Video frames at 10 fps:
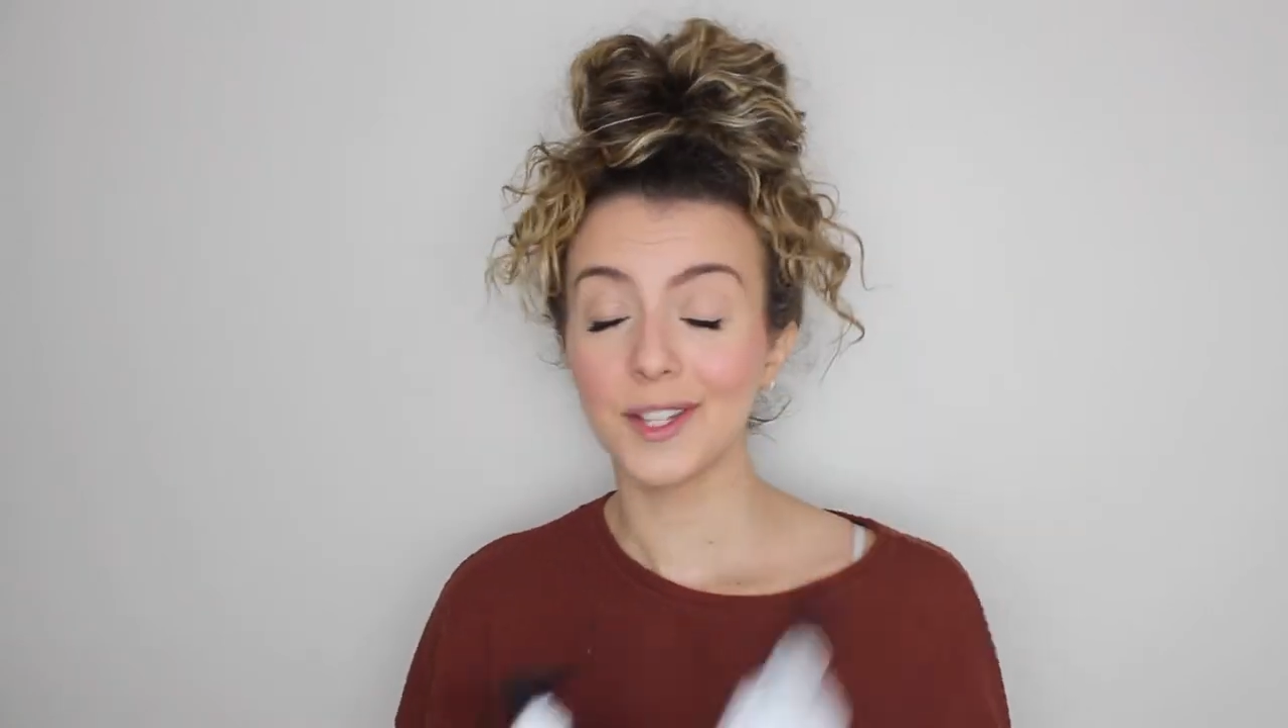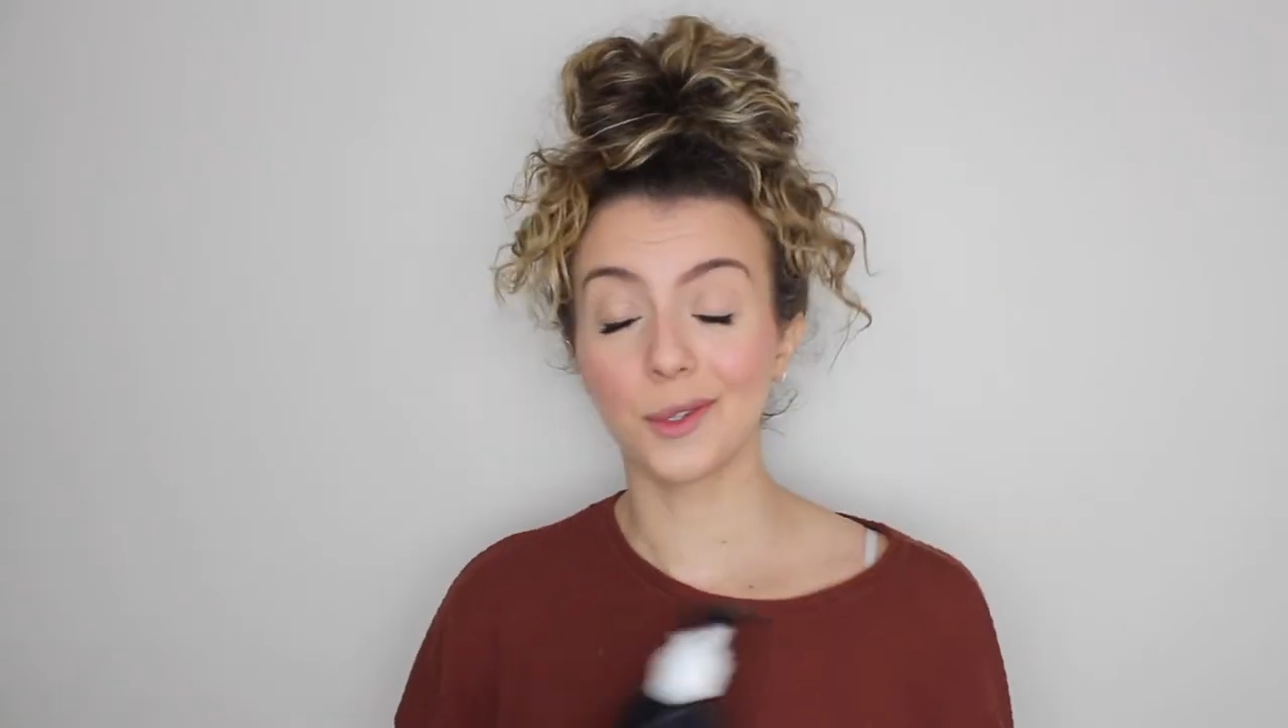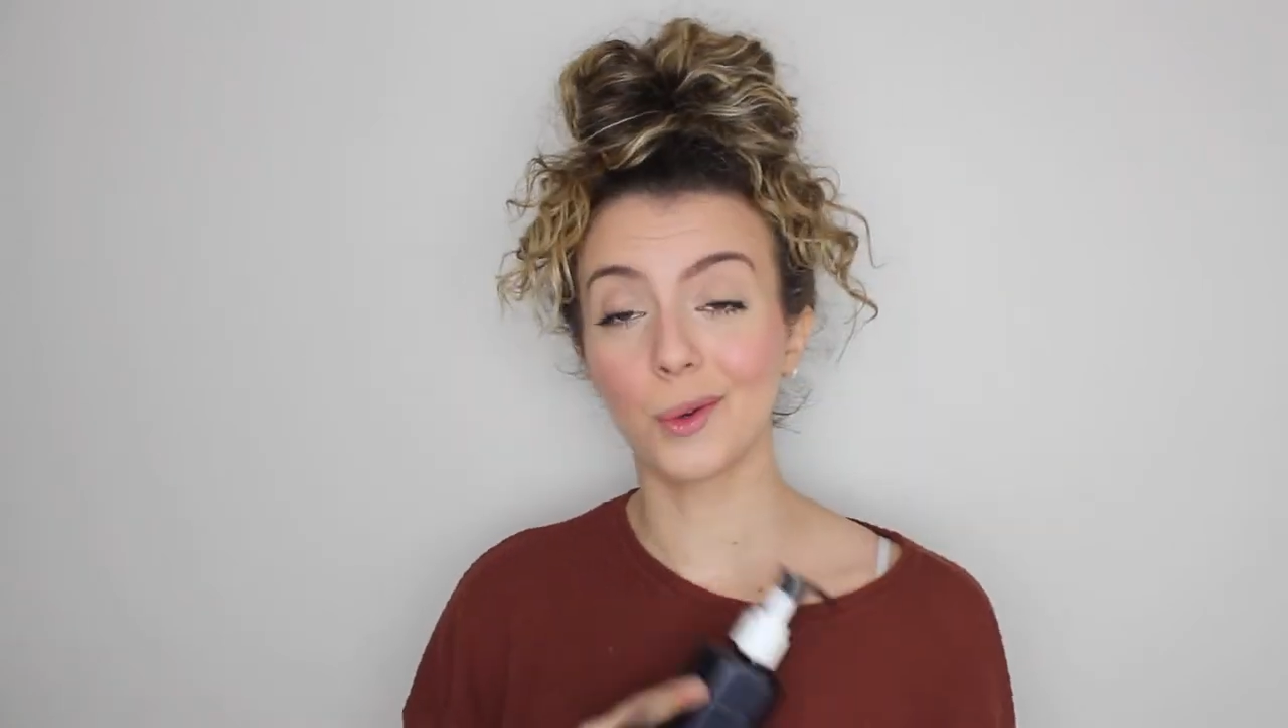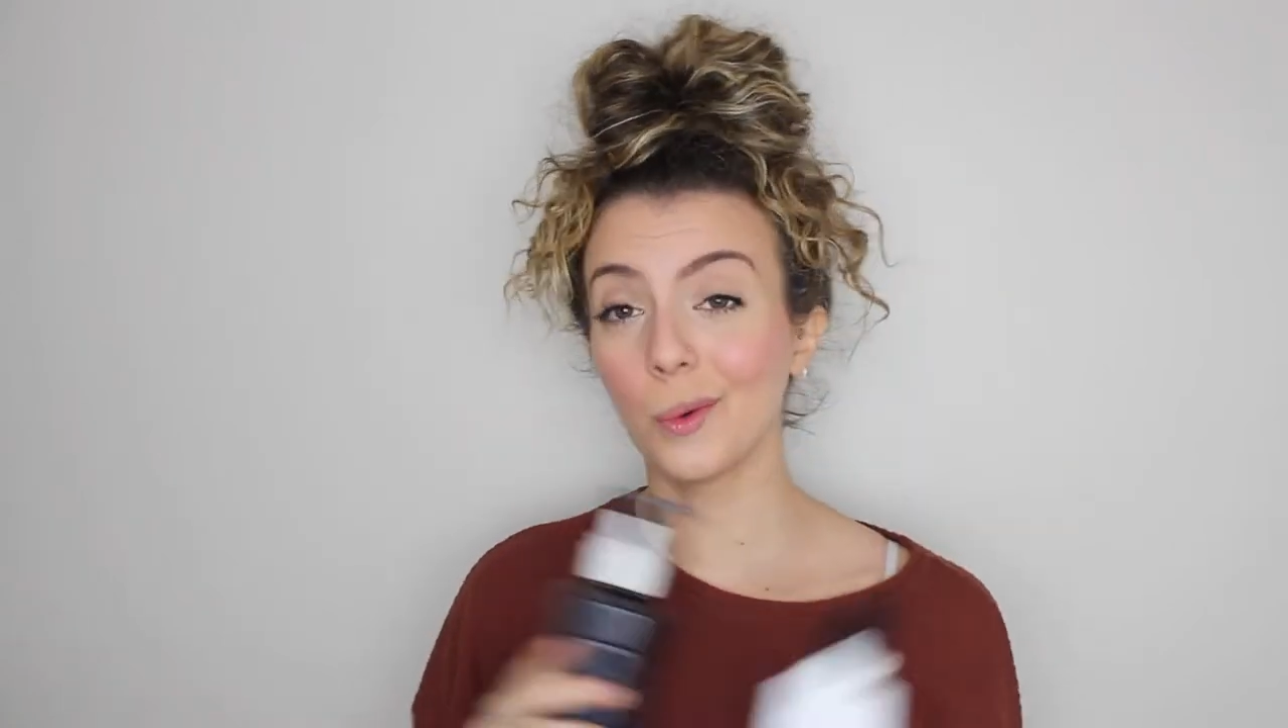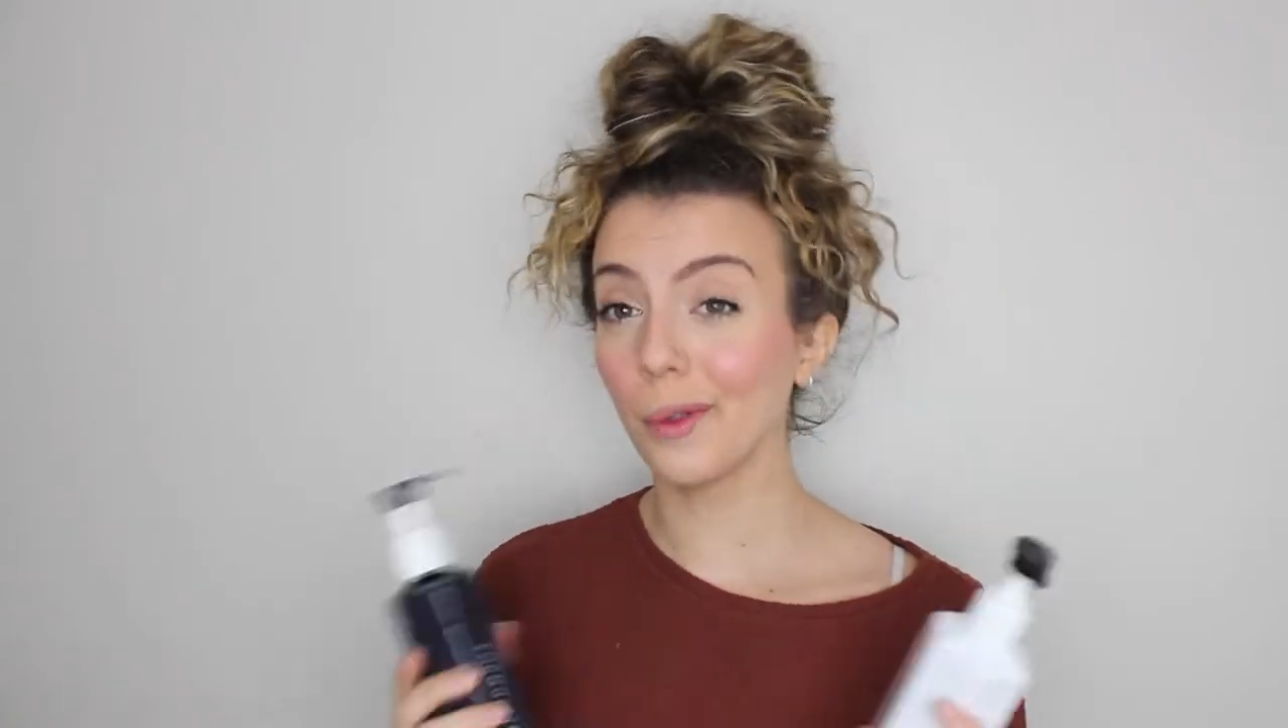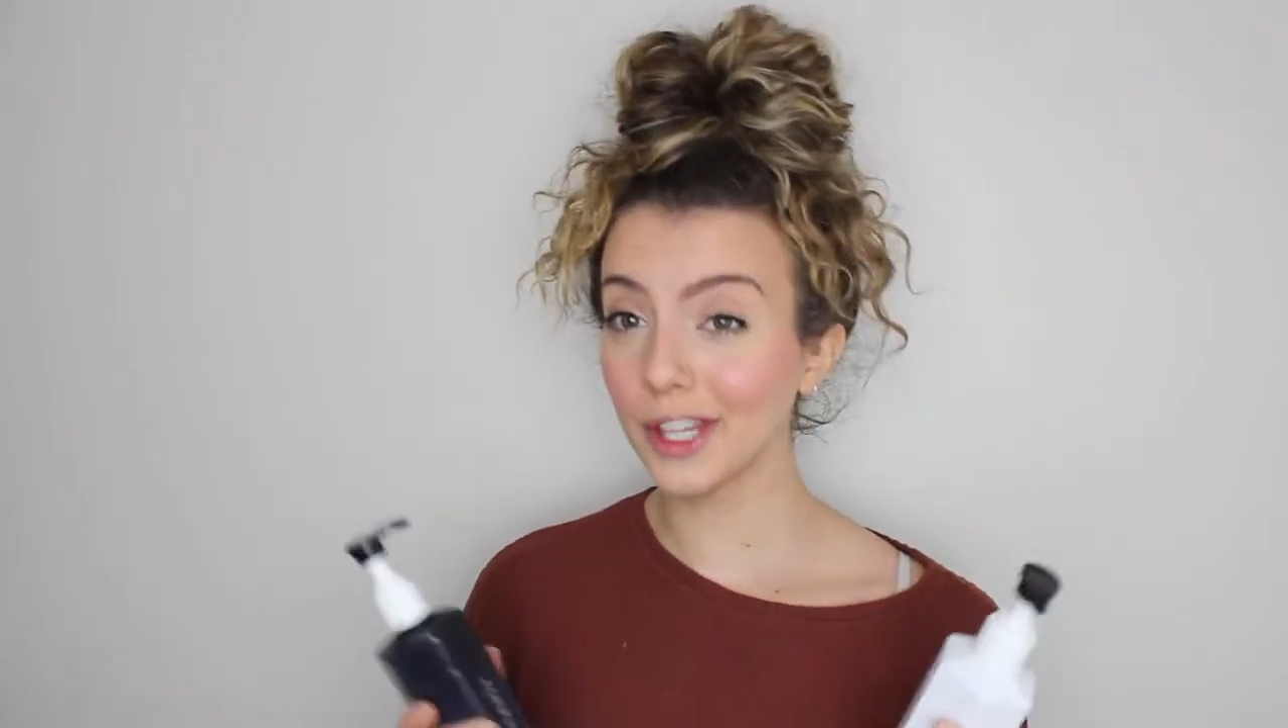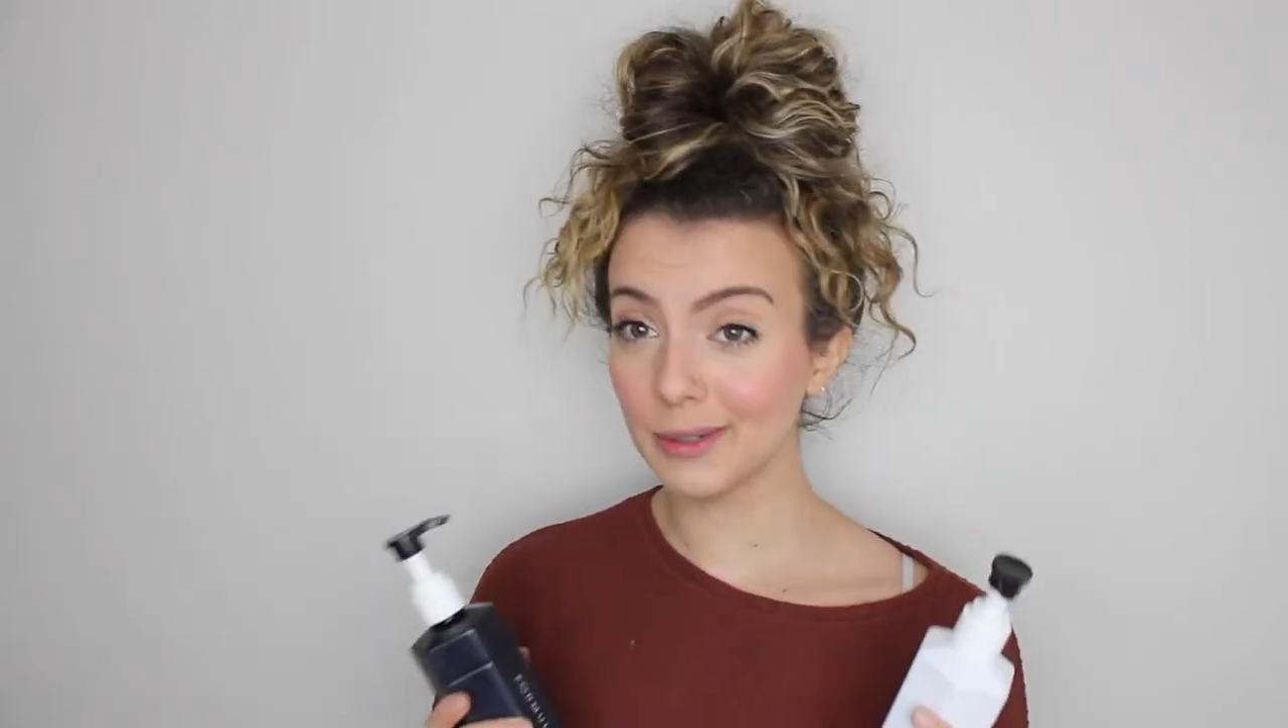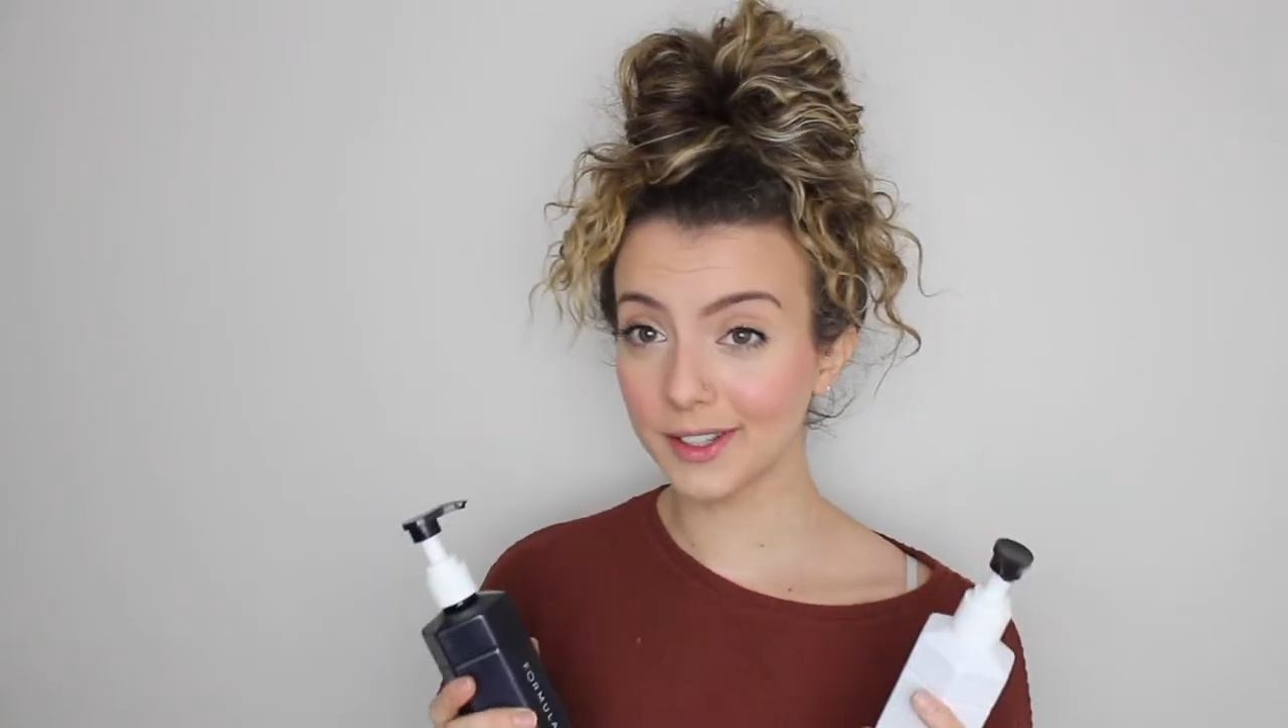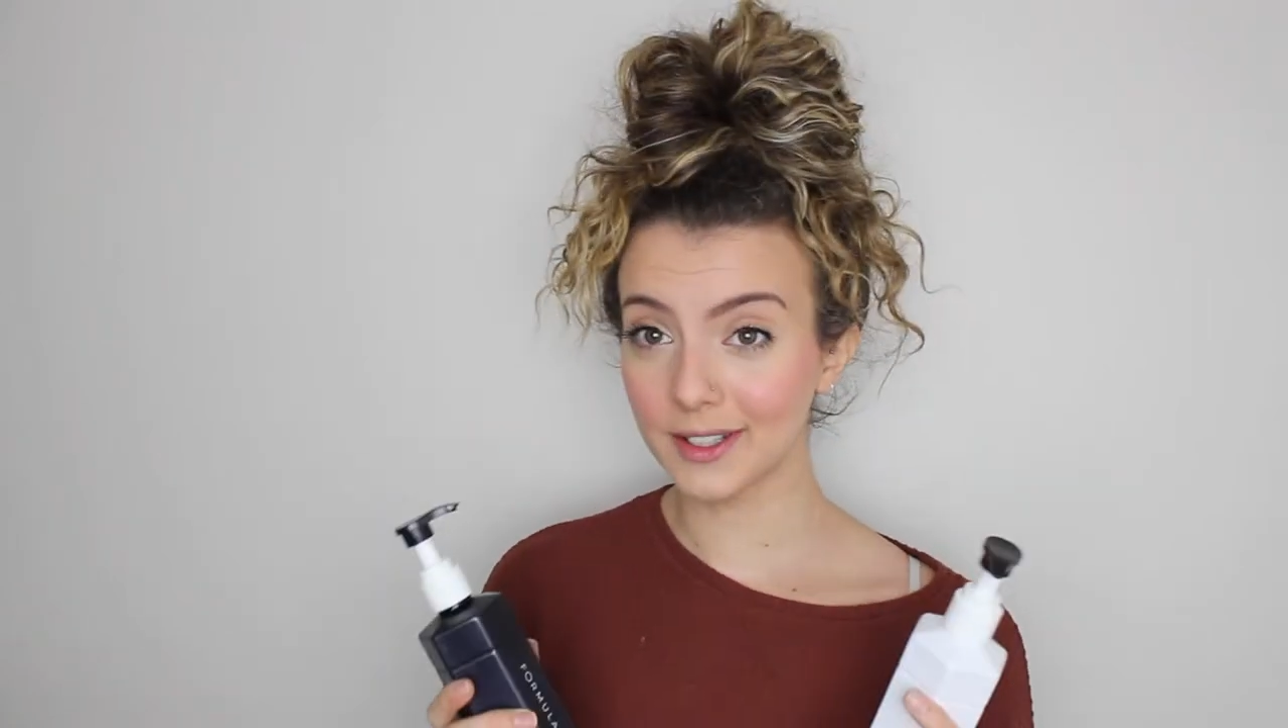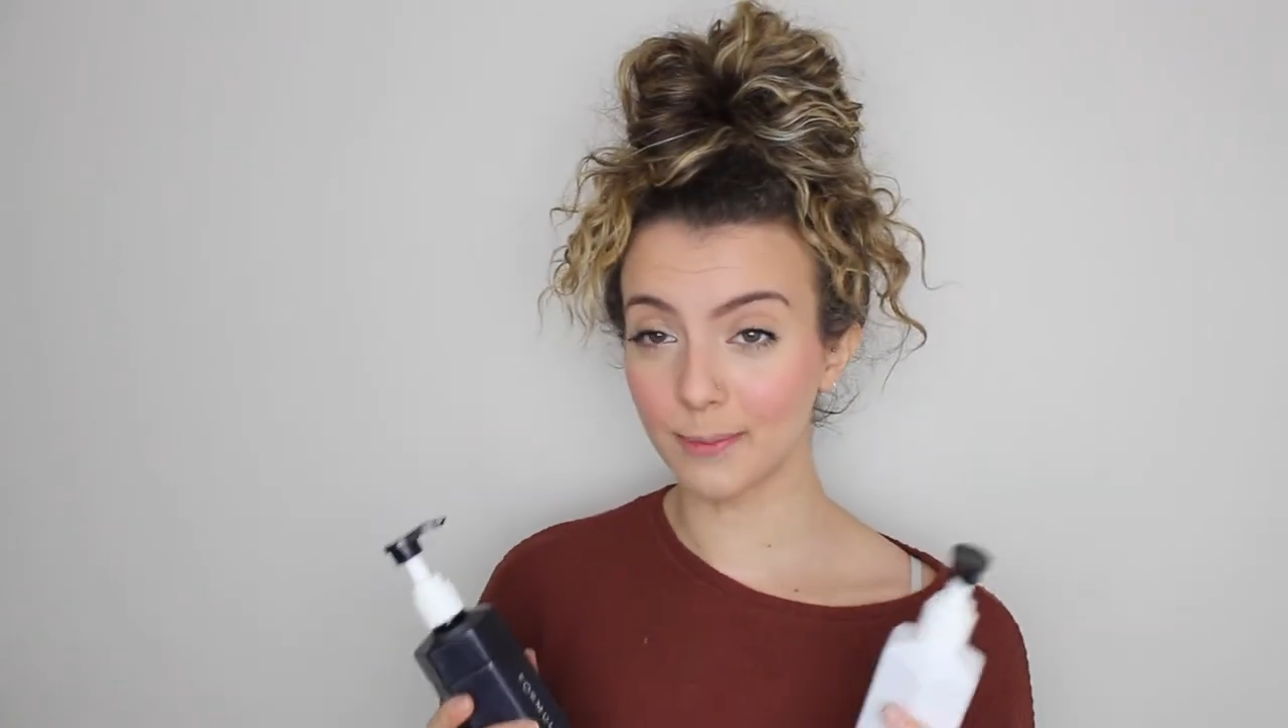So the cool thing
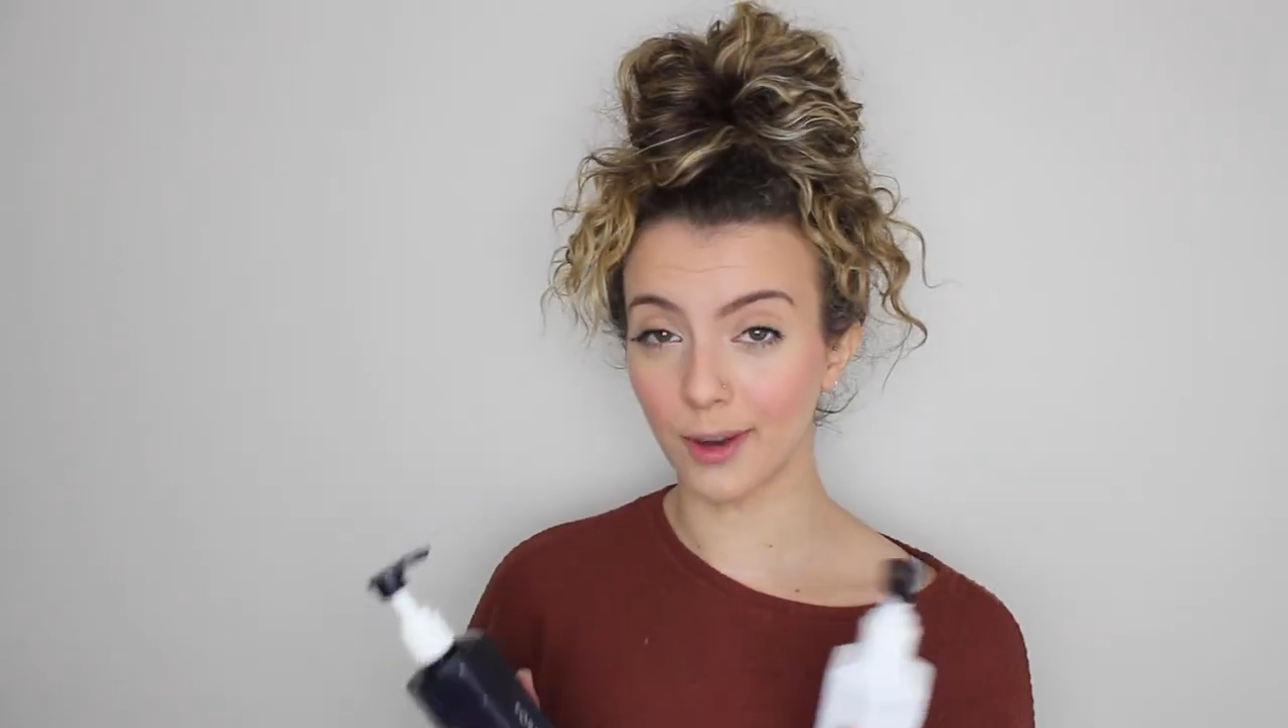about this